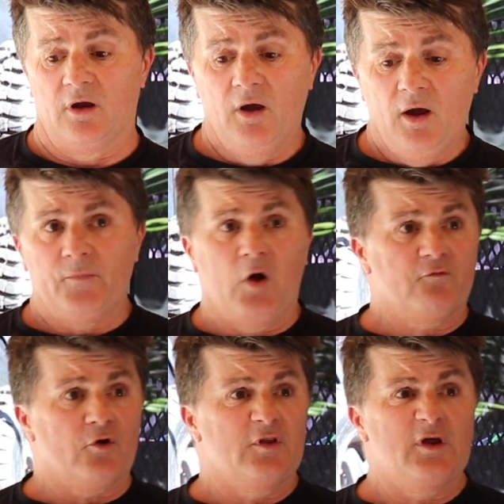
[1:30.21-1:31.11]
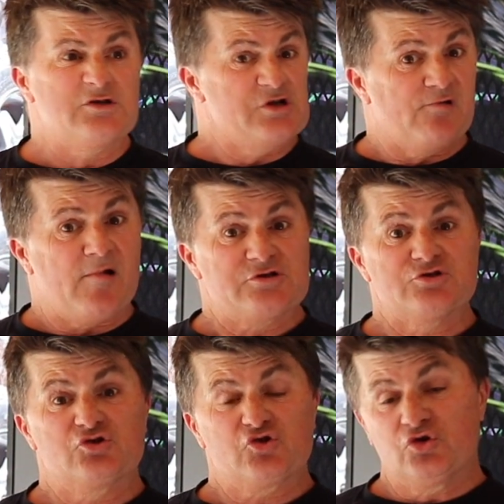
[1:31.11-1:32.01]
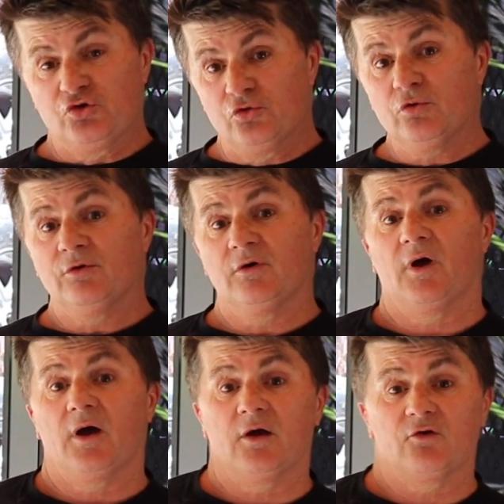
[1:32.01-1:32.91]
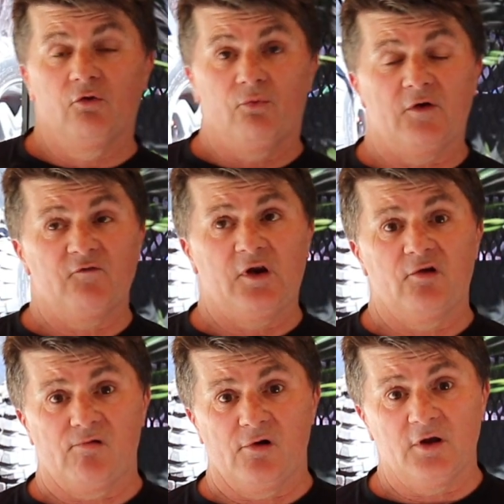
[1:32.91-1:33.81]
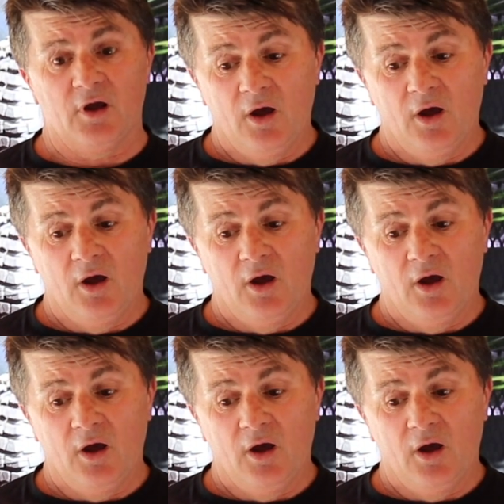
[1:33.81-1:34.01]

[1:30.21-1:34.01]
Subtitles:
I've got their generation 2 270-degree.